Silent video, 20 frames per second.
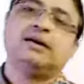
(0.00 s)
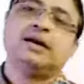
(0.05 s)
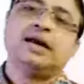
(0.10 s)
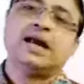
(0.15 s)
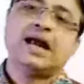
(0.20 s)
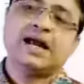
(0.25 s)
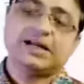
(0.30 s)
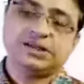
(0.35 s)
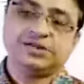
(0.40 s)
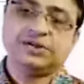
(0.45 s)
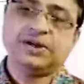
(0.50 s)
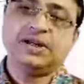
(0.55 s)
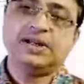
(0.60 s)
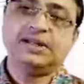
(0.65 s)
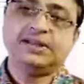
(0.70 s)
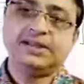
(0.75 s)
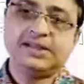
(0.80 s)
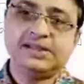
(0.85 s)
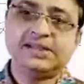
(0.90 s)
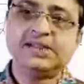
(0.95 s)

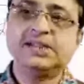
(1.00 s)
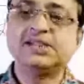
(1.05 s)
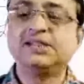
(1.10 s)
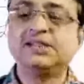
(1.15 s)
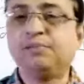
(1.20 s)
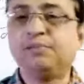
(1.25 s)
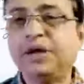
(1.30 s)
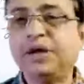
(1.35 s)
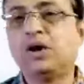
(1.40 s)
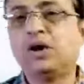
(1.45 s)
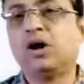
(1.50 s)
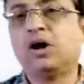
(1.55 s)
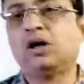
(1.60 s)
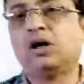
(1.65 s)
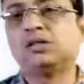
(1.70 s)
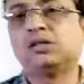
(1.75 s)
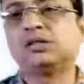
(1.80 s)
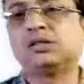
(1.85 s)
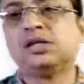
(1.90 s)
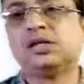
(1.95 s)
Actually, this is
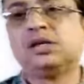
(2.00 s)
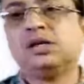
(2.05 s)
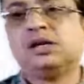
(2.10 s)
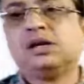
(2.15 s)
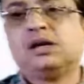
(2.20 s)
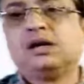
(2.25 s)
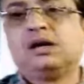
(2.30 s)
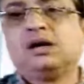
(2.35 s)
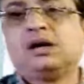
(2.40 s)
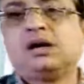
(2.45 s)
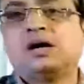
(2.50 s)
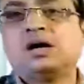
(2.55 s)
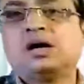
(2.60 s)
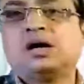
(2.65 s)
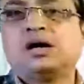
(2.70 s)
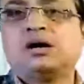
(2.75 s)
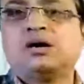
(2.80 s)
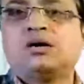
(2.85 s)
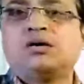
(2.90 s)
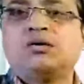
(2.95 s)
because
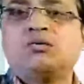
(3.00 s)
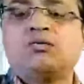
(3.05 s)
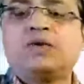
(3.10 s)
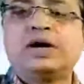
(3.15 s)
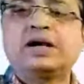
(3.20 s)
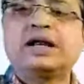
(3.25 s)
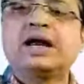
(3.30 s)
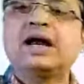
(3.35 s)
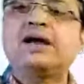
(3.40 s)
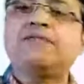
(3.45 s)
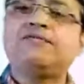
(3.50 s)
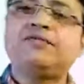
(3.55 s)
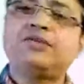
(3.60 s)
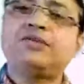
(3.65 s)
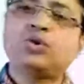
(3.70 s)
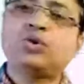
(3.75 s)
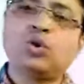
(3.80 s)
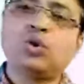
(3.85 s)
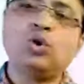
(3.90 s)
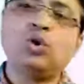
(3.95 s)
what I have
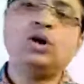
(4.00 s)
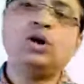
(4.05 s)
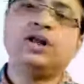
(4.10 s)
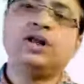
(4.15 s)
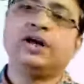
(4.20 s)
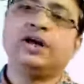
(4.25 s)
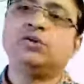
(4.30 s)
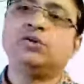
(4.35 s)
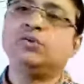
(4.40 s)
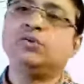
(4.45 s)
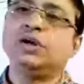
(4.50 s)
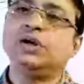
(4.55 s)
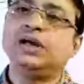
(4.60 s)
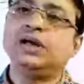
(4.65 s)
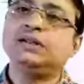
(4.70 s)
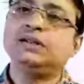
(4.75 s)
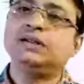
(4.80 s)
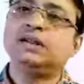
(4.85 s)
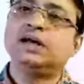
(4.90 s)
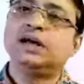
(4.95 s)
told you
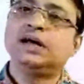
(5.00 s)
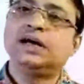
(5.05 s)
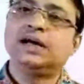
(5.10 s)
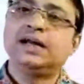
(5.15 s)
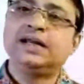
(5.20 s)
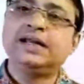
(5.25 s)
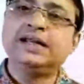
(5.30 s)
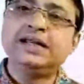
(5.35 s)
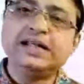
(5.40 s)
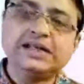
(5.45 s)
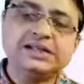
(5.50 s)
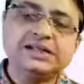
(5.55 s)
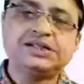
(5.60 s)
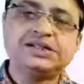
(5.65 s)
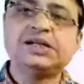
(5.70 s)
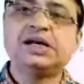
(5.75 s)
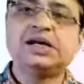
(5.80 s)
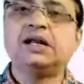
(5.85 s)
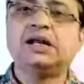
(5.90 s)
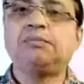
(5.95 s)
in the
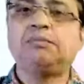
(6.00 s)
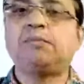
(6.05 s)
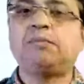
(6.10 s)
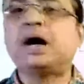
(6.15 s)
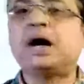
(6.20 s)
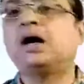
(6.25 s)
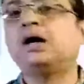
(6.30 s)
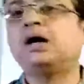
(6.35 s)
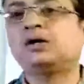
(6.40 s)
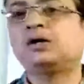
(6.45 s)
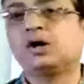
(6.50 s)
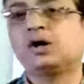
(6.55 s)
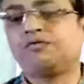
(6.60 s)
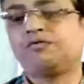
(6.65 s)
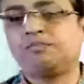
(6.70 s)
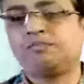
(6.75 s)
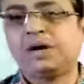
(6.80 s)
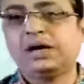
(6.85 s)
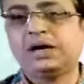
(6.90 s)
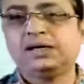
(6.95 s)
initial part of
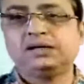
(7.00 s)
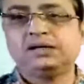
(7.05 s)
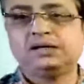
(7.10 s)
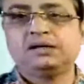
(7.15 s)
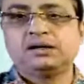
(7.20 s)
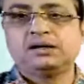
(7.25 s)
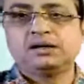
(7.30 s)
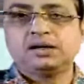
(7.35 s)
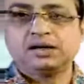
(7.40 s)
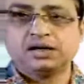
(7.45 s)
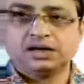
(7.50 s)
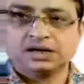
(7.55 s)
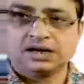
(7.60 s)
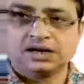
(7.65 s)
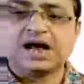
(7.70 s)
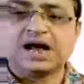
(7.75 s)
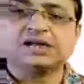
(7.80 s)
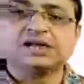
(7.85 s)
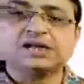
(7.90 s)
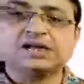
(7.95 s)
my
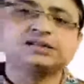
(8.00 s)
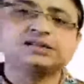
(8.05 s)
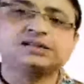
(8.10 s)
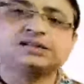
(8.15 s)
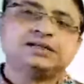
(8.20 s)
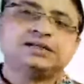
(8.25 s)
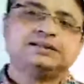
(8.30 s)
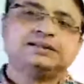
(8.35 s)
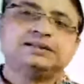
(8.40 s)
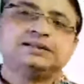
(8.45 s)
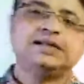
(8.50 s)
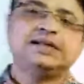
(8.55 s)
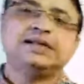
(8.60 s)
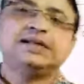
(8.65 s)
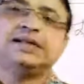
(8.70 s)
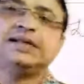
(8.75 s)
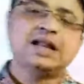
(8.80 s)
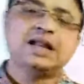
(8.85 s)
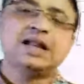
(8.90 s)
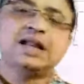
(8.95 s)
class, that is
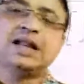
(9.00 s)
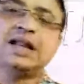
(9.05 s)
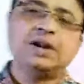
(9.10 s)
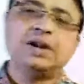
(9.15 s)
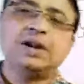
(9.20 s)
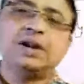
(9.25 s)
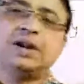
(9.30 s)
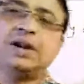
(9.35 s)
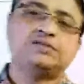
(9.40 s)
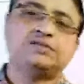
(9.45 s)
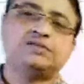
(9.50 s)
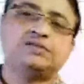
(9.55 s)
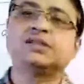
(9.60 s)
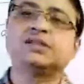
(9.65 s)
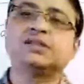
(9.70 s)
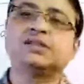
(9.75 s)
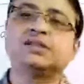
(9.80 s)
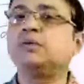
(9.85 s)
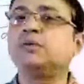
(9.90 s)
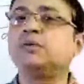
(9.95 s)
Laplace
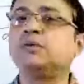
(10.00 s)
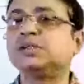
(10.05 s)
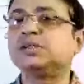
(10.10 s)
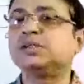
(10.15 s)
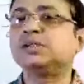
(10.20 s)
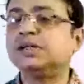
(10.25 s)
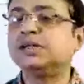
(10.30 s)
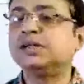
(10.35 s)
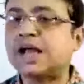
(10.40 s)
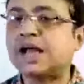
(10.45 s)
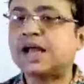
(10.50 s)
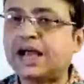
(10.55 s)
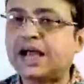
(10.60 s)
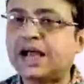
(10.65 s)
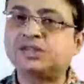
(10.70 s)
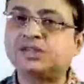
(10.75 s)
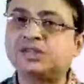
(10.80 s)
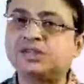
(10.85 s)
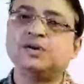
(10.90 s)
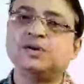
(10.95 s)
transformation is
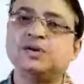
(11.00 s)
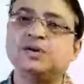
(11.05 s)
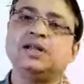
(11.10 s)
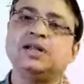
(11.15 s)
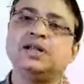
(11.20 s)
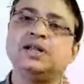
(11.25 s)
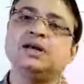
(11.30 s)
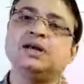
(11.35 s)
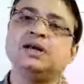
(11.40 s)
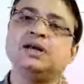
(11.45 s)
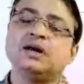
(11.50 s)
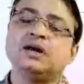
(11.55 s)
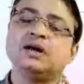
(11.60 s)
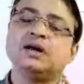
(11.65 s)
actually